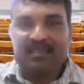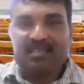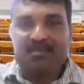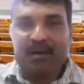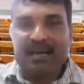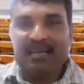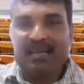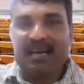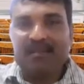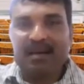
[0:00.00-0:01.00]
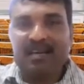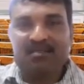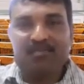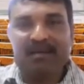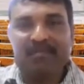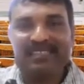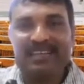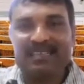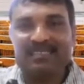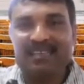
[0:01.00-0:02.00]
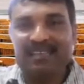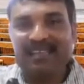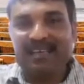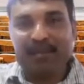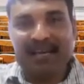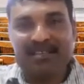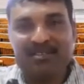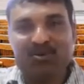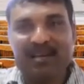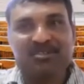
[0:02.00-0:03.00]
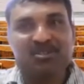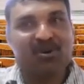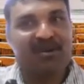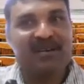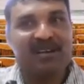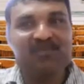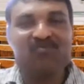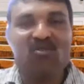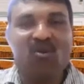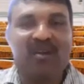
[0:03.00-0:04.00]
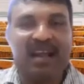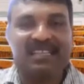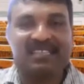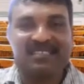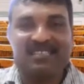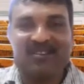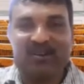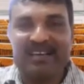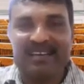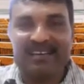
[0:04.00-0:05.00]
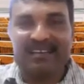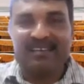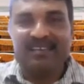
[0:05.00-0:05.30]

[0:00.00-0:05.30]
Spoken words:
This pi and minus pi by cancel, the minus 2h square become 4h square.